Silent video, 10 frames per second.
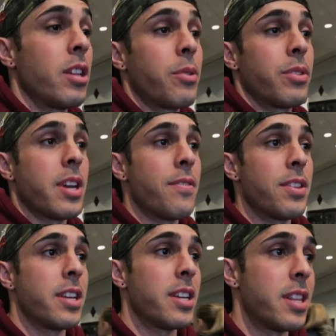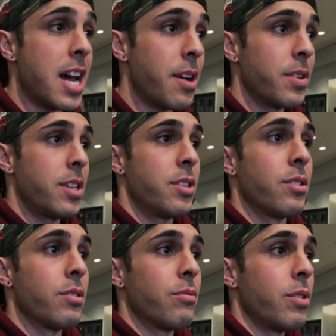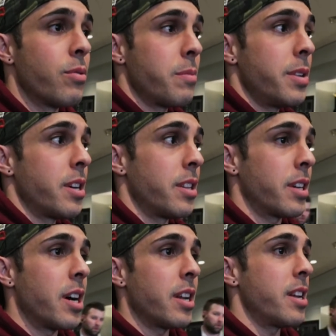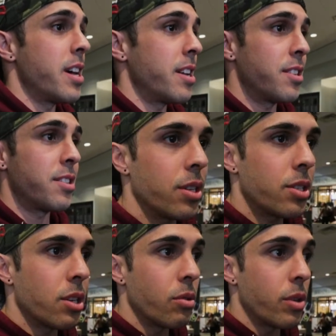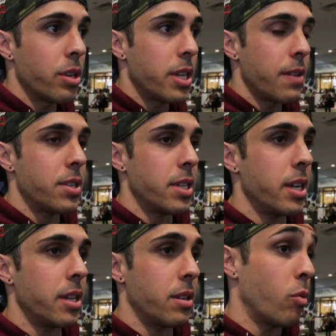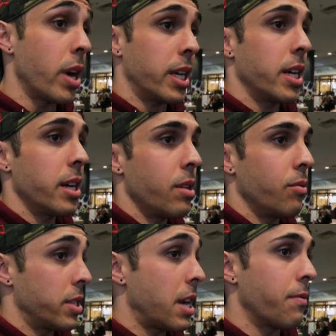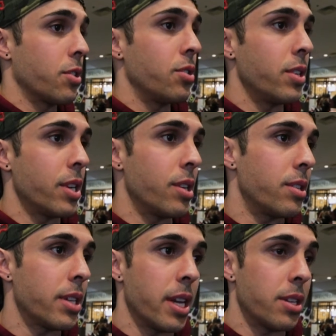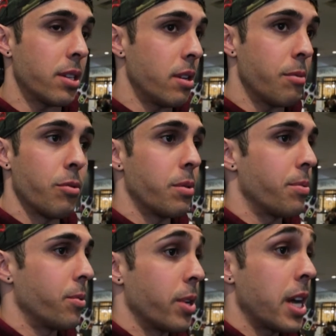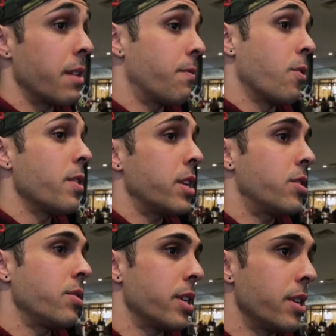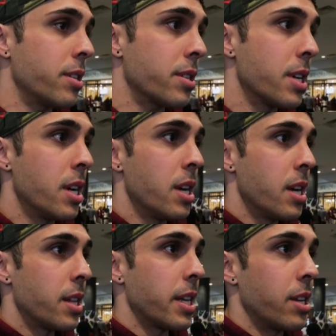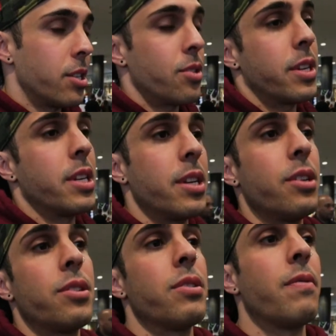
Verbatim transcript: like with everything that we do, we want to be on the cutting edge. So where Devastate White Cut was out for two years and it's the number one pre-workout for that two years, the industry continues to